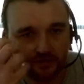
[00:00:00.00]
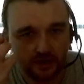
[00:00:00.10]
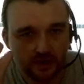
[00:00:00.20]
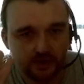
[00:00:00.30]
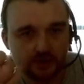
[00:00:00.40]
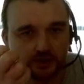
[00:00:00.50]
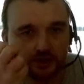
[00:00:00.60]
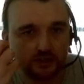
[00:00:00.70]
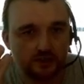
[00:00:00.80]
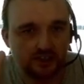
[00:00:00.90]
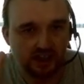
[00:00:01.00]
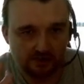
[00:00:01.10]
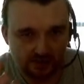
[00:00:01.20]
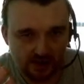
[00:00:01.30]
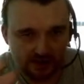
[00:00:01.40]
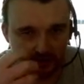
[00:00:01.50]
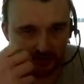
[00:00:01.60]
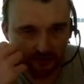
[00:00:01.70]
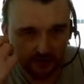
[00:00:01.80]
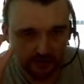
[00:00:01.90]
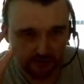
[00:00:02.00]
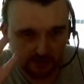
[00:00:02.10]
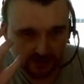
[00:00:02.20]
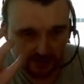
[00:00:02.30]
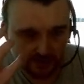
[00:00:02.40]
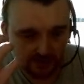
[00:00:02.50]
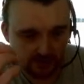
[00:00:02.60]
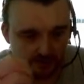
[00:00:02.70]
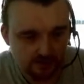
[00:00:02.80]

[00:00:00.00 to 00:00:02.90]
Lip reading: fresh set of eyes, the fresh mindset.